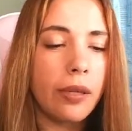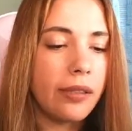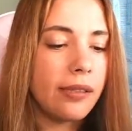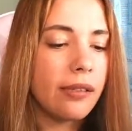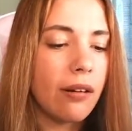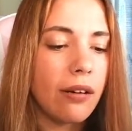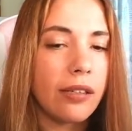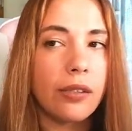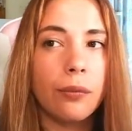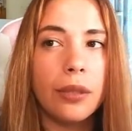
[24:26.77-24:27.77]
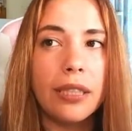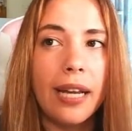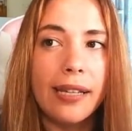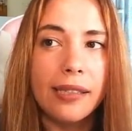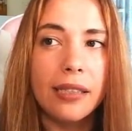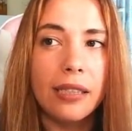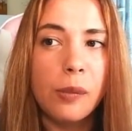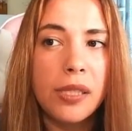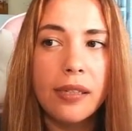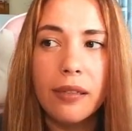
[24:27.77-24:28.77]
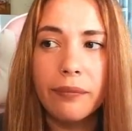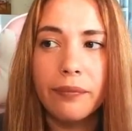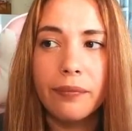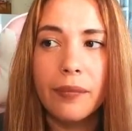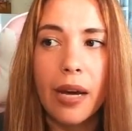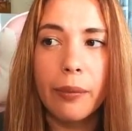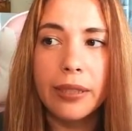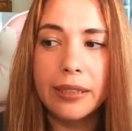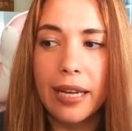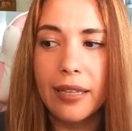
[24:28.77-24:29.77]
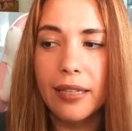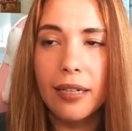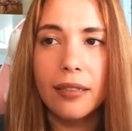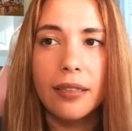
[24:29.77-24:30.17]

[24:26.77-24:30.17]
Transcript: but this card is really nice and limited. I really like it.